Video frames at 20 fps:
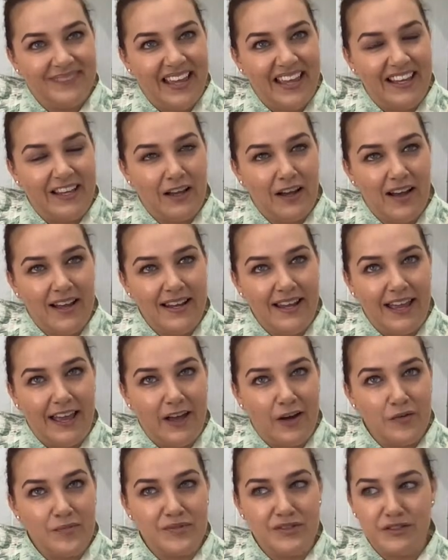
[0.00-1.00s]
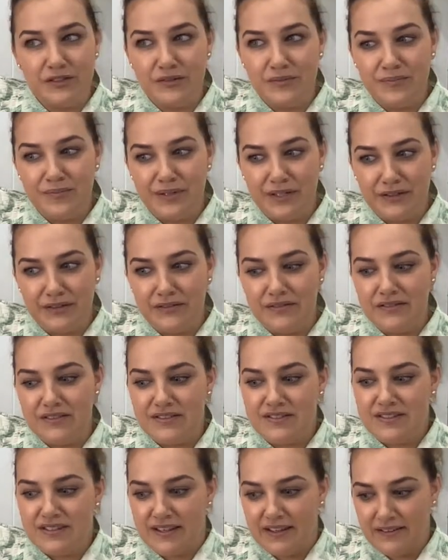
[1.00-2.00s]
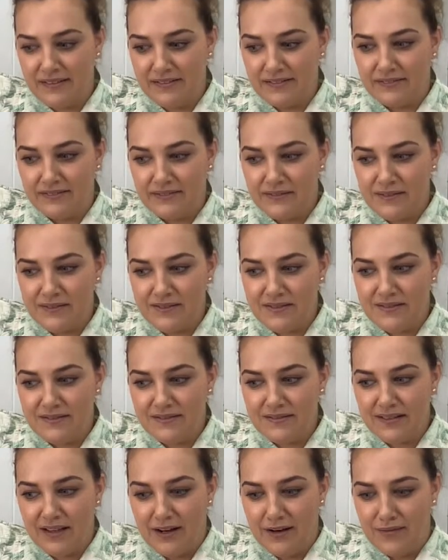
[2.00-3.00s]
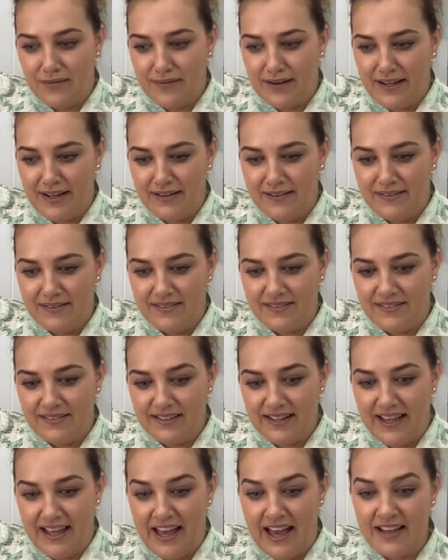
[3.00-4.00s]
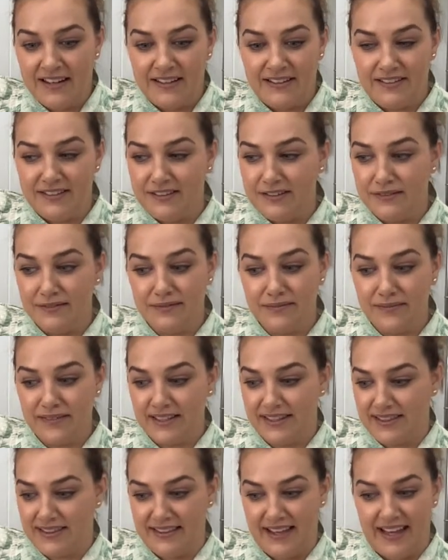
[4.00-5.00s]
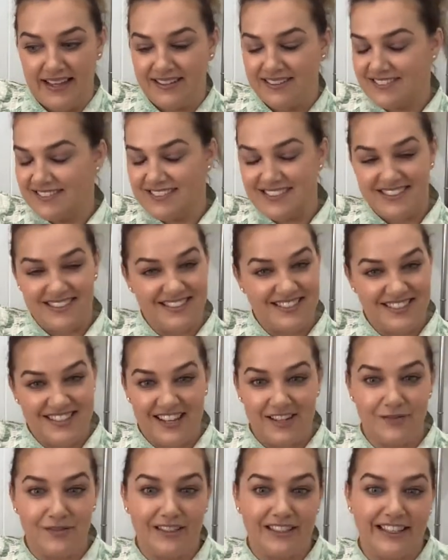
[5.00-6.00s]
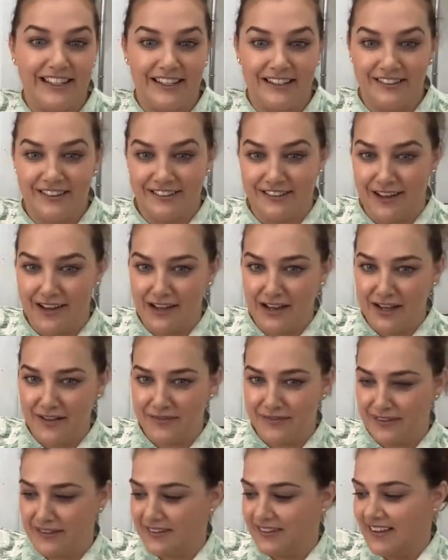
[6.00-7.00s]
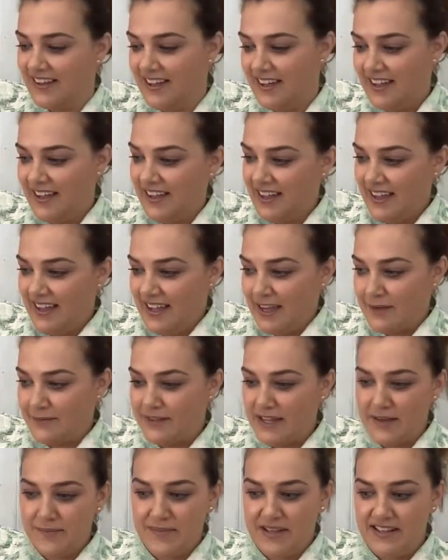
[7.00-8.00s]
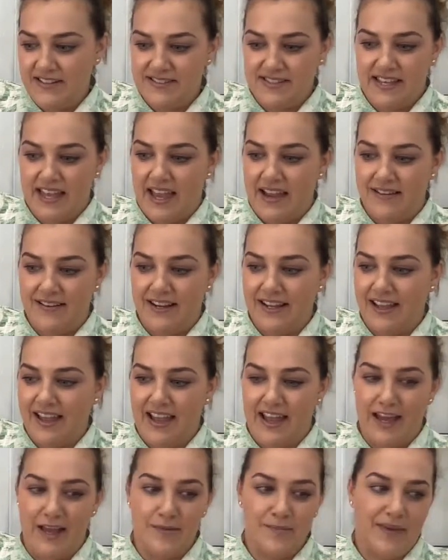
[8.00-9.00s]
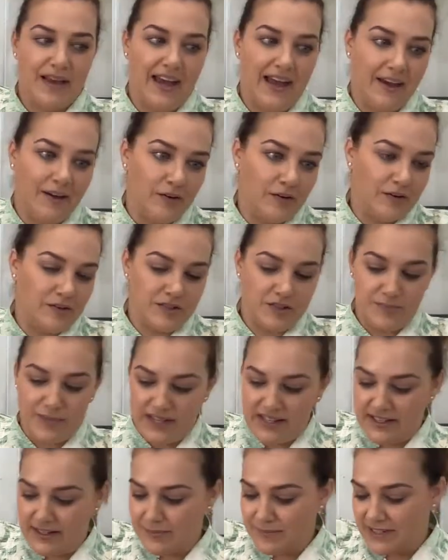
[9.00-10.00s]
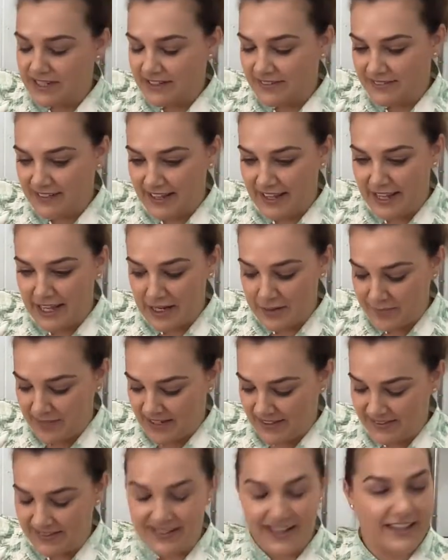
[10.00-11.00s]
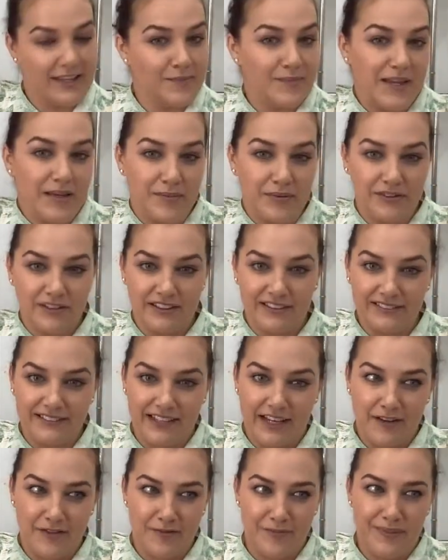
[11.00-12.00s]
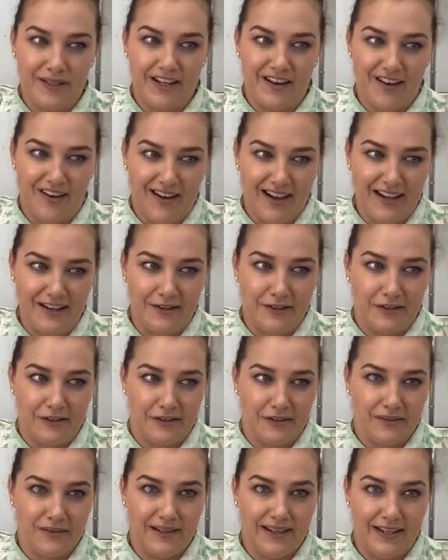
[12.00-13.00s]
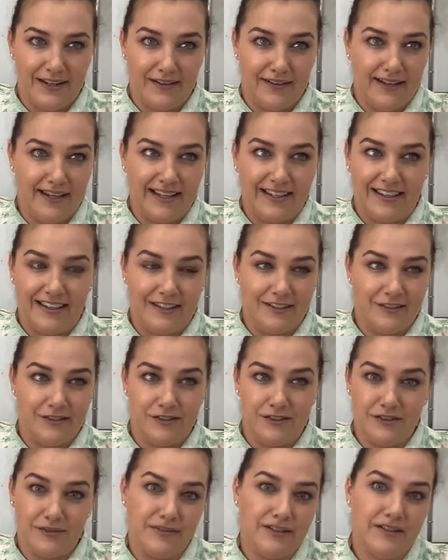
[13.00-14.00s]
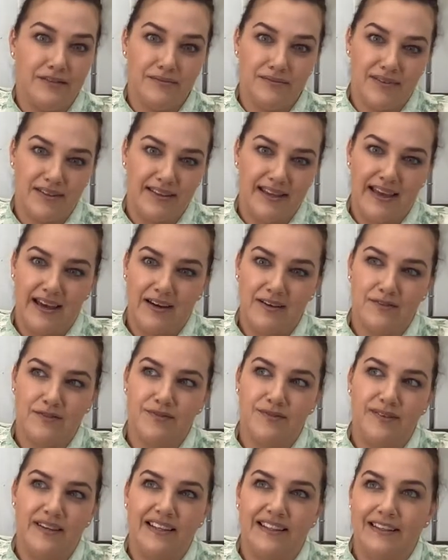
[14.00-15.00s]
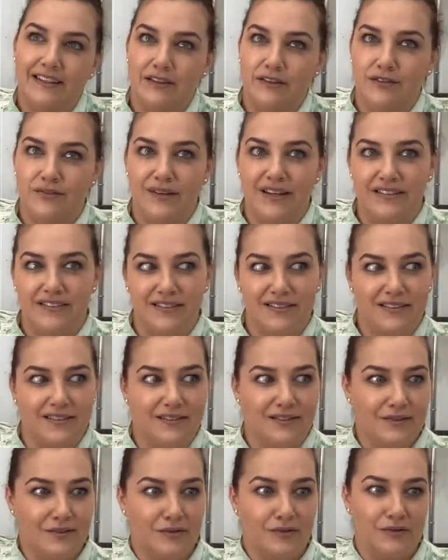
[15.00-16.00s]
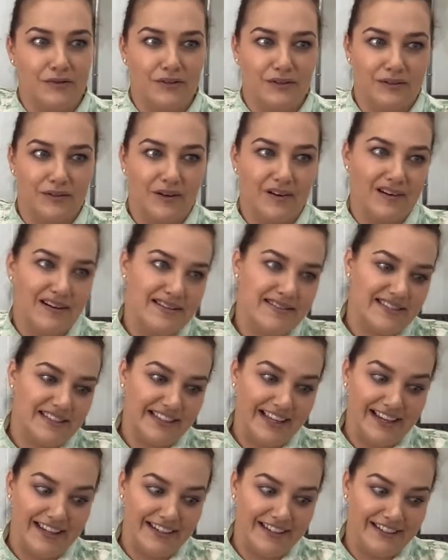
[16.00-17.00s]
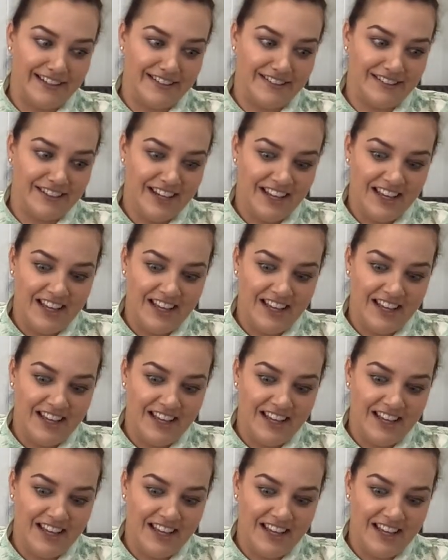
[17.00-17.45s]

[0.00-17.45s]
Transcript: it kind of helps you build skills around how to deal with that just generally in your life. And if that means carrying a handbag or spending money on a handbag that other people don't love but I do, and I can do it without feeling threatened or isolated,